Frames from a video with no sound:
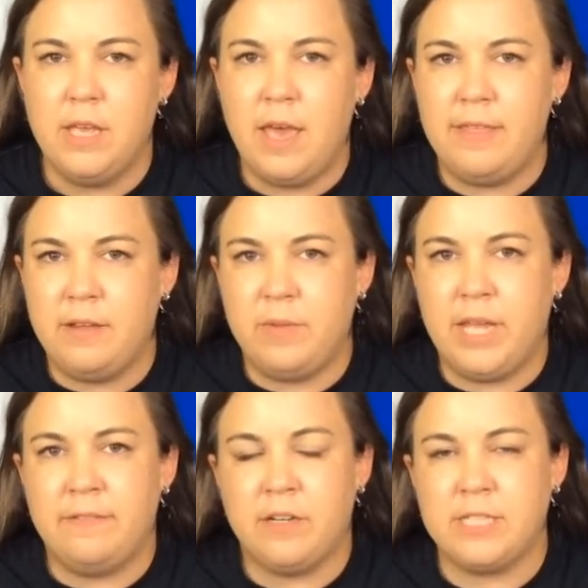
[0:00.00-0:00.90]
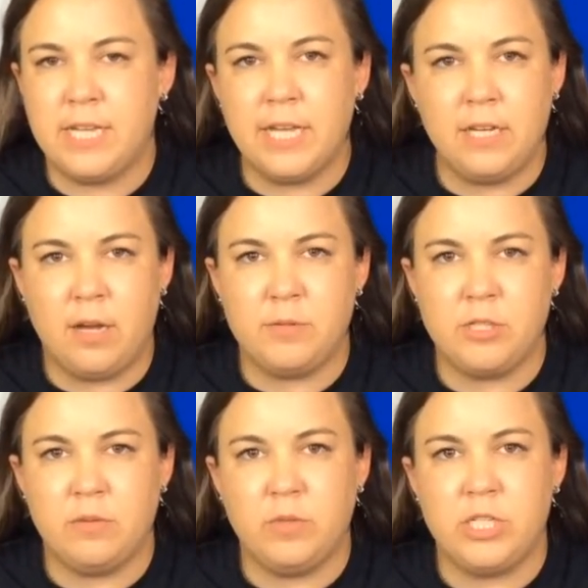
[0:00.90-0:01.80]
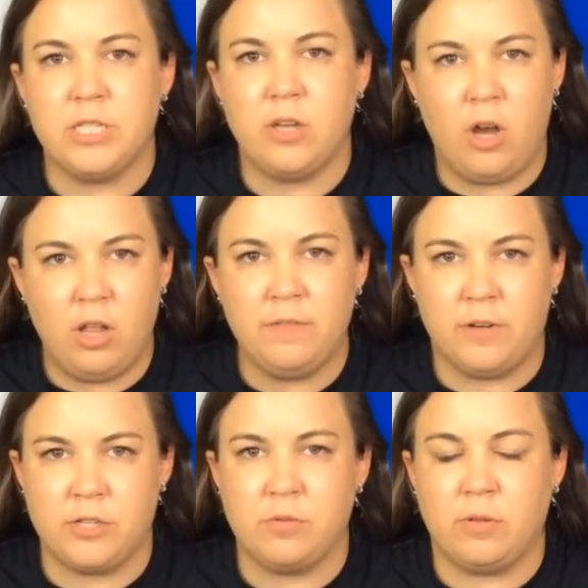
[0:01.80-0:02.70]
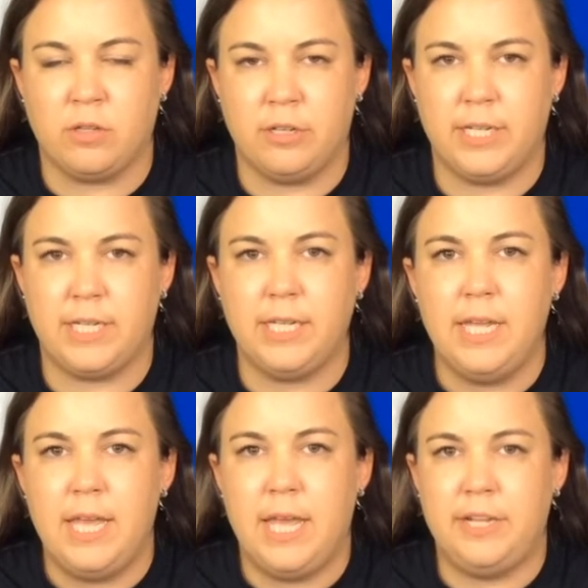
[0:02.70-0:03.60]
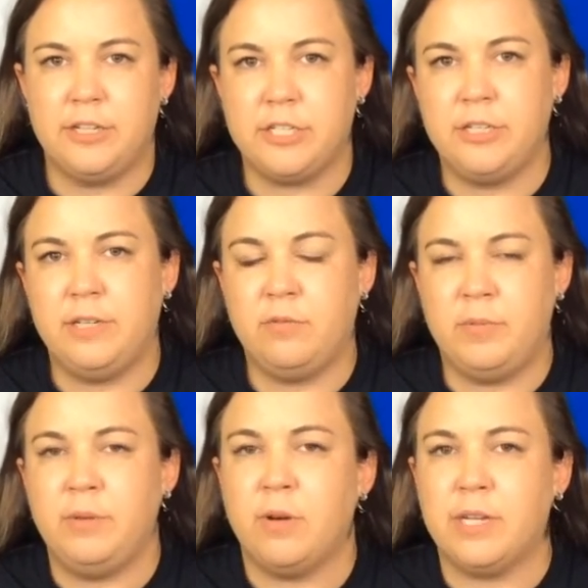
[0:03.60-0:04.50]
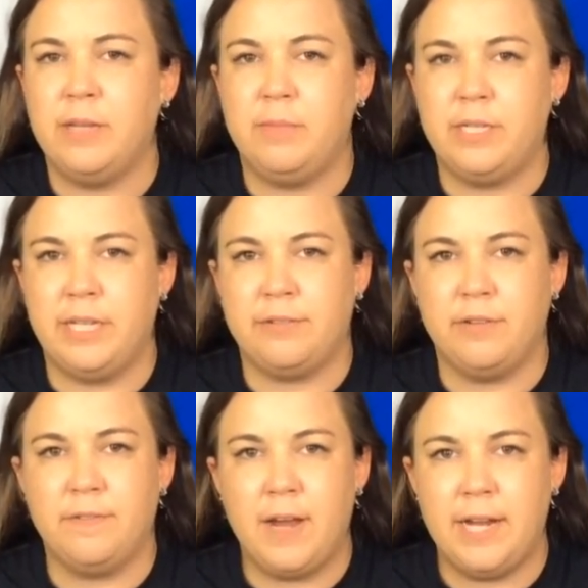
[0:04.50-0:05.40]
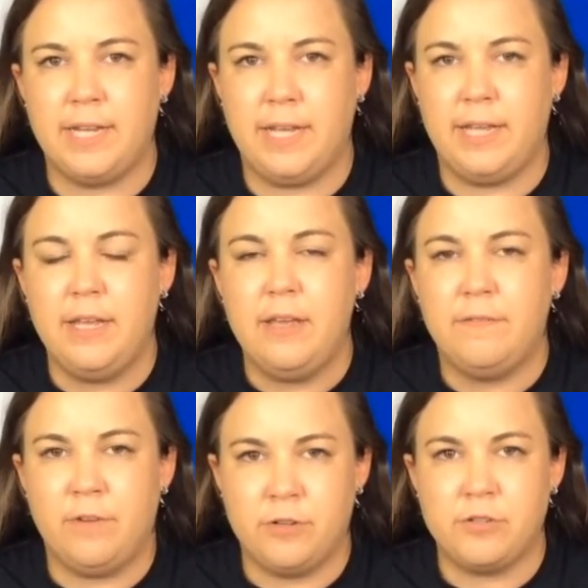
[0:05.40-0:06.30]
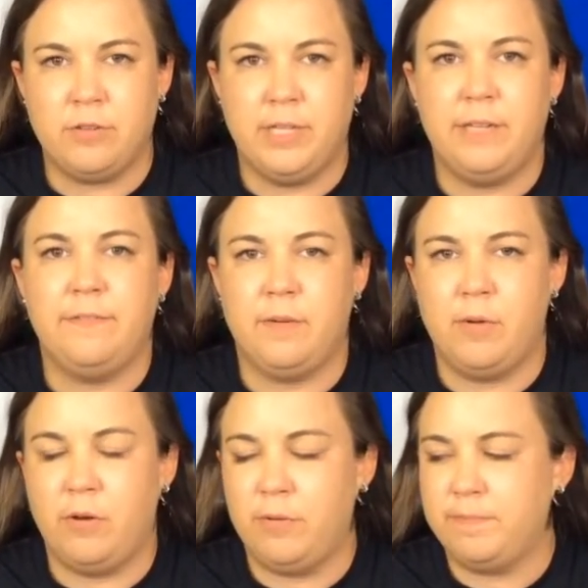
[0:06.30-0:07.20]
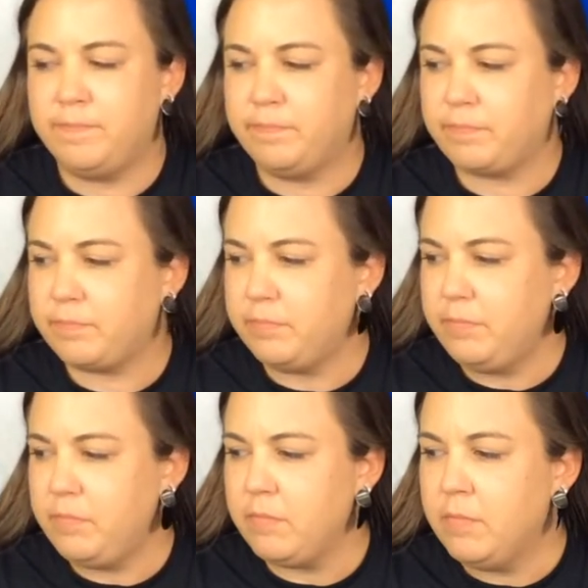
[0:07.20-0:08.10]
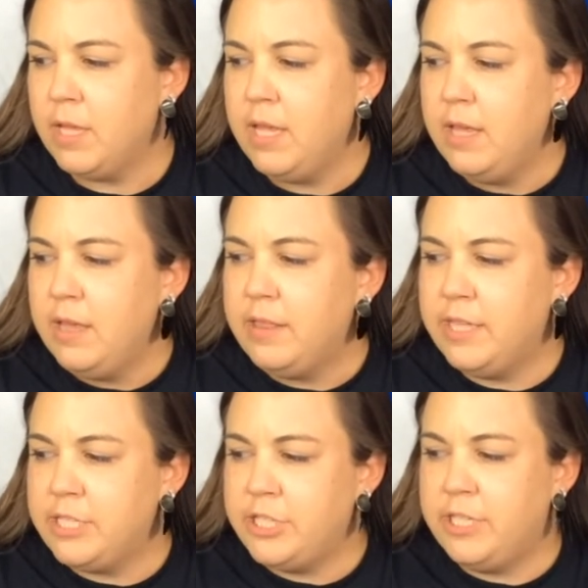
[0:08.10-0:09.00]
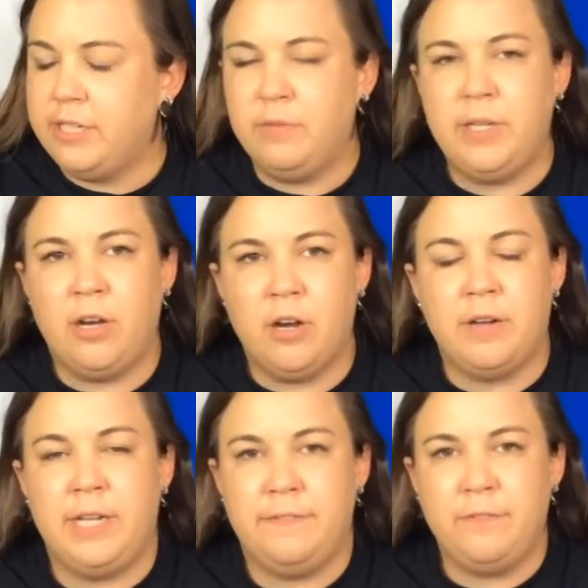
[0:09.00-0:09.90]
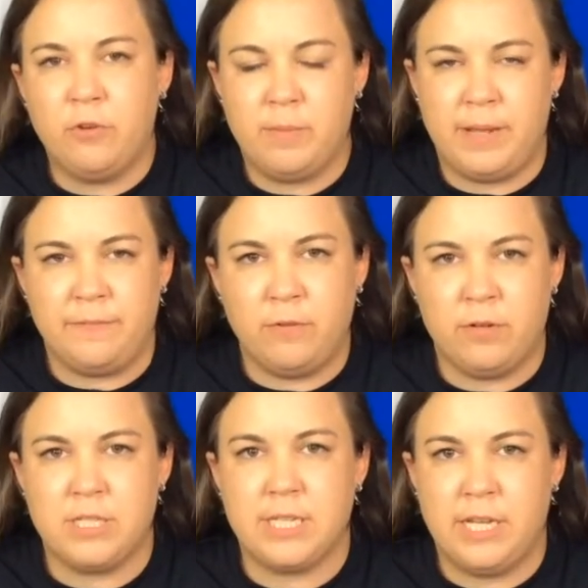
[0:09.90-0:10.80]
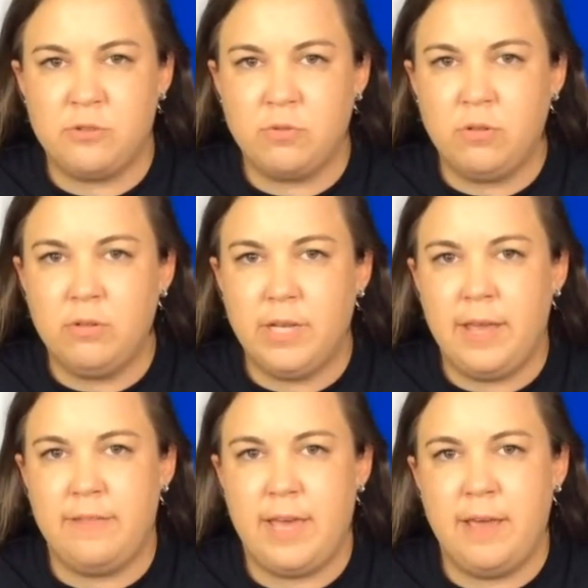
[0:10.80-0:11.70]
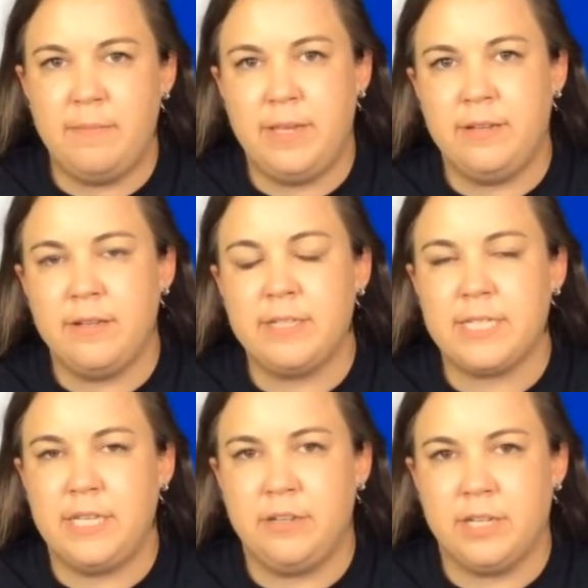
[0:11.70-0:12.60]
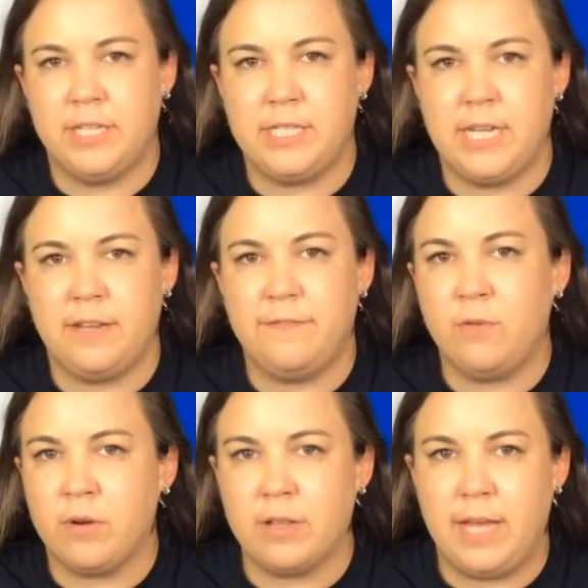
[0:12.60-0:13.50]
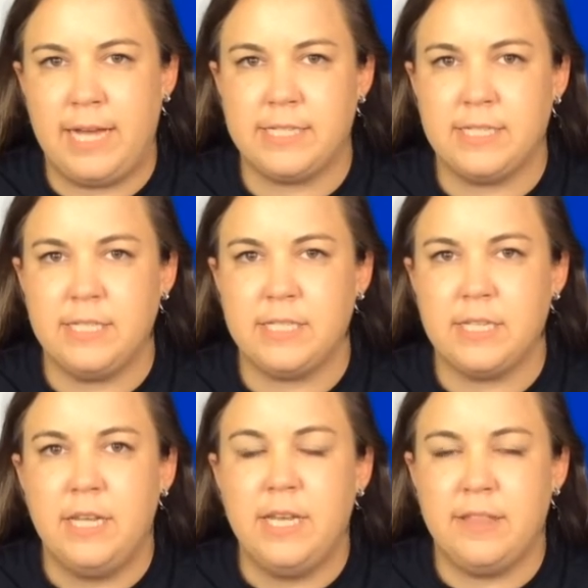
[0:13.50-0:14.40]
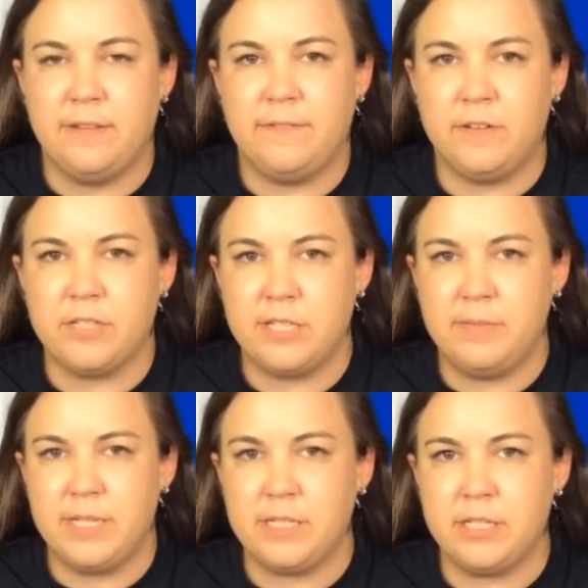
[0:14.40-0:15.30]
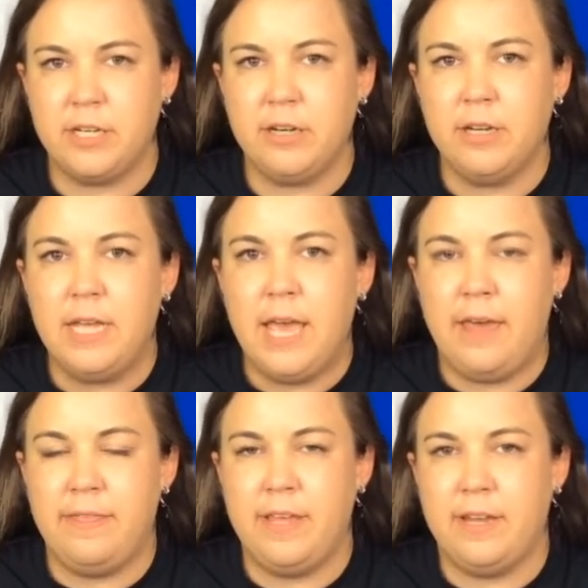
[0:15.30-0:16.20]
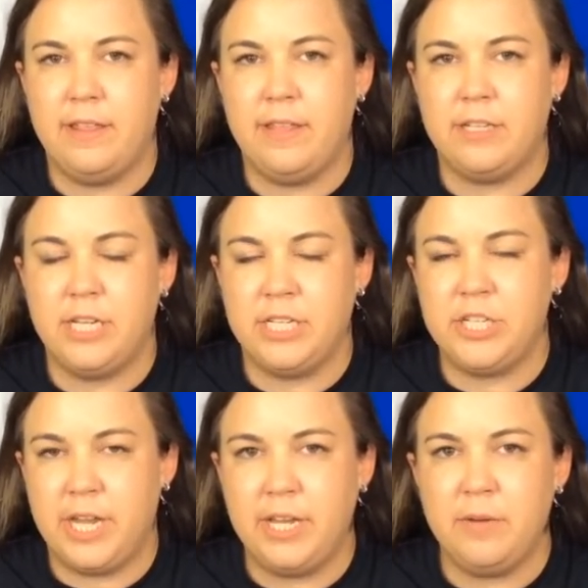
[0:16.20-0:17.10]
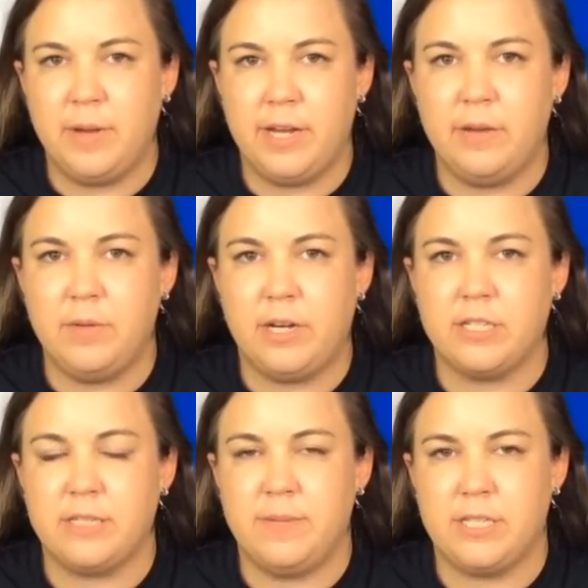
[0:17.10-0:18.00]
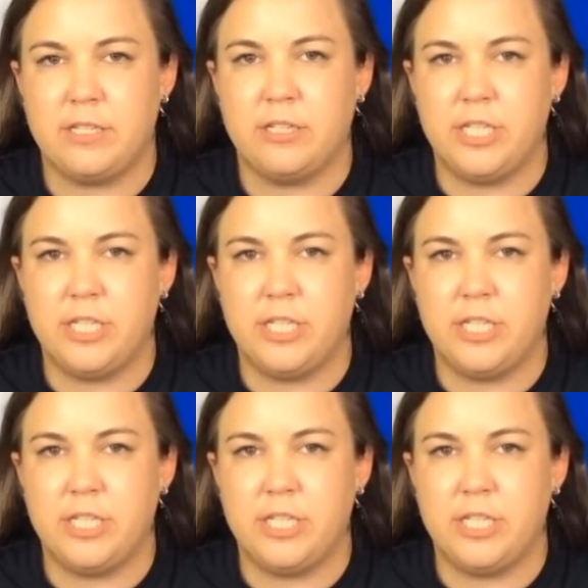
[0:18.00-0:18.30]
And then we have our second option, which is all virtual learning, and your student will be working Monday through Friday virtually from home. This year we are on a 4x4 schedule, and that means that you're going to take 4 classes in the first semester, and then in January when our semester